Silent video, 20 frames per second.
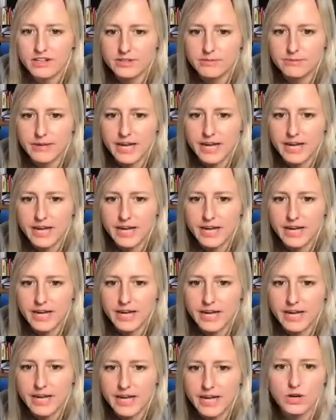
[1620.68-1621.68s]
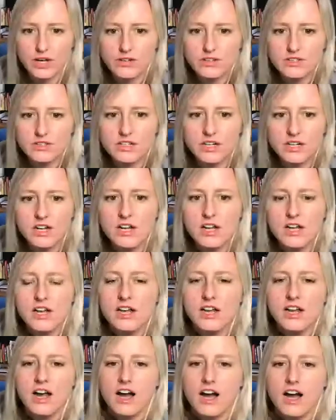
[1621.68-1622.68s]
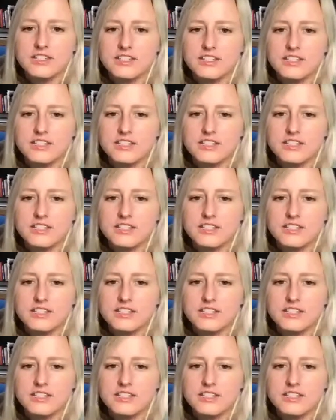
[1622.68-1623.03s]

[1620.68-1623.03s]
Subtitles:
back to that one as well. Some of the